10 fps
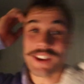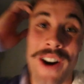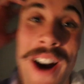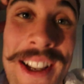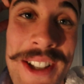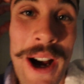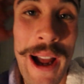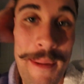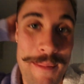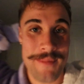Guys,
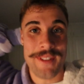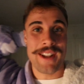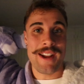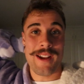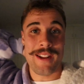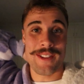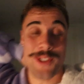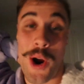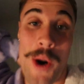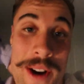I'm
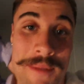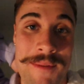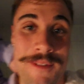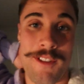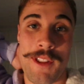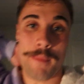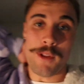sorry for the